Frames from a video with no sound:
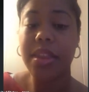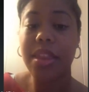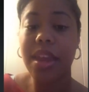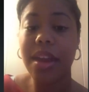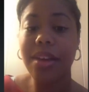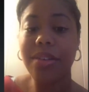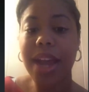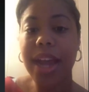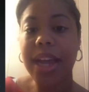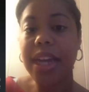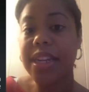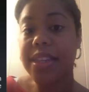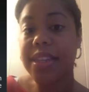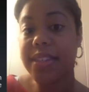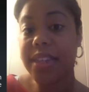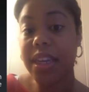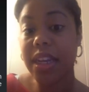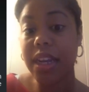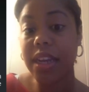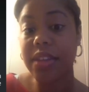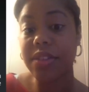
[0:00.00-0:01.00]
they're not going to
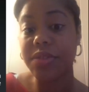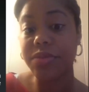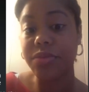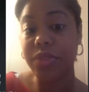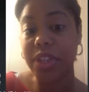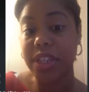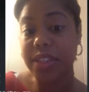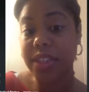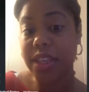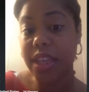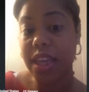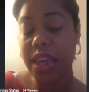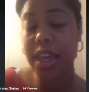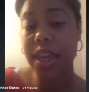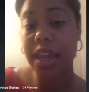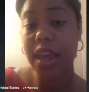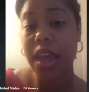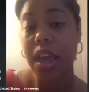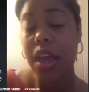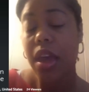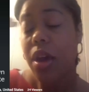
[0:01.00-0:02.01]
see it as
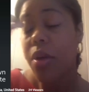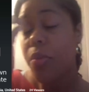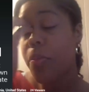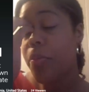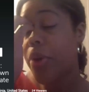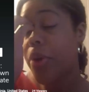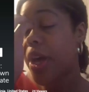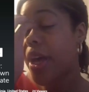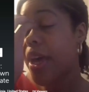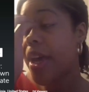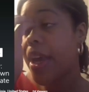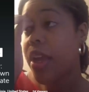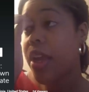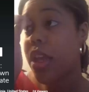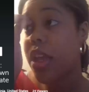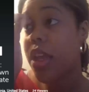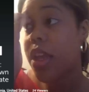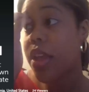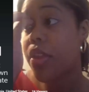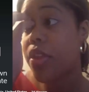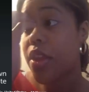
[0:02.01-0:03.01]
risky, but
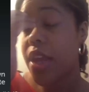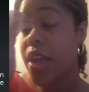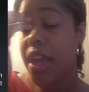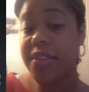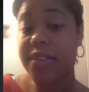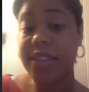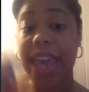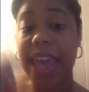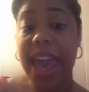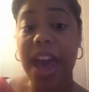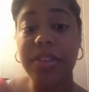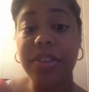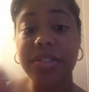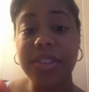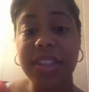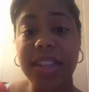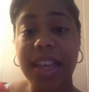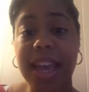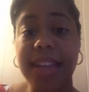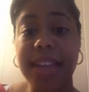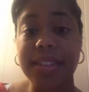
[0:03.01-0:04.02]
it's
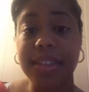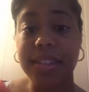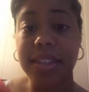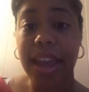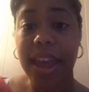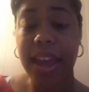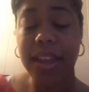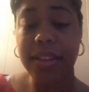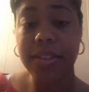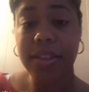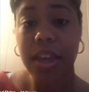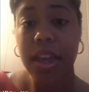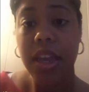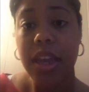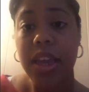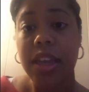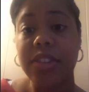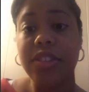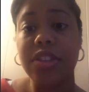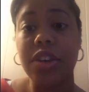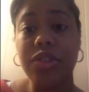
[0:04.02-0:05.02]
counted as a debt.
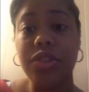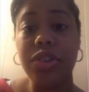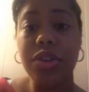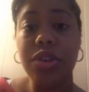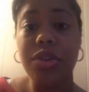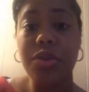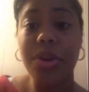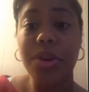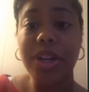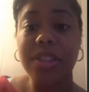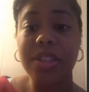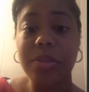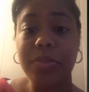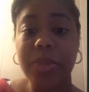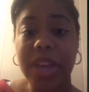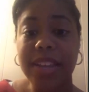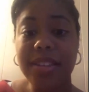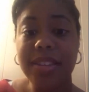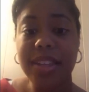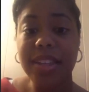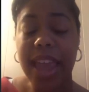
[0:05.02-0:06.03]
So you're going to
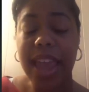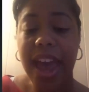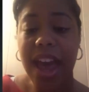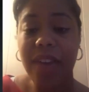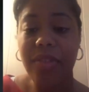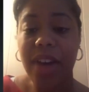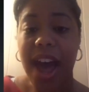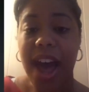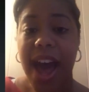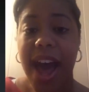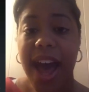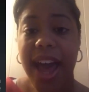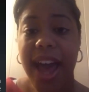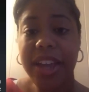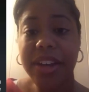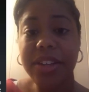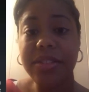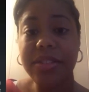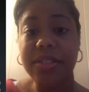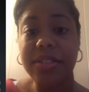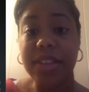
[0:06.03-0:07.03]
basically have a
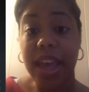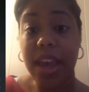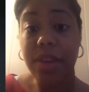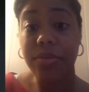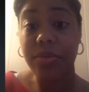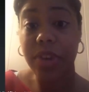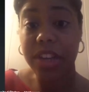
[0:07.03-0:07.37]
higher debt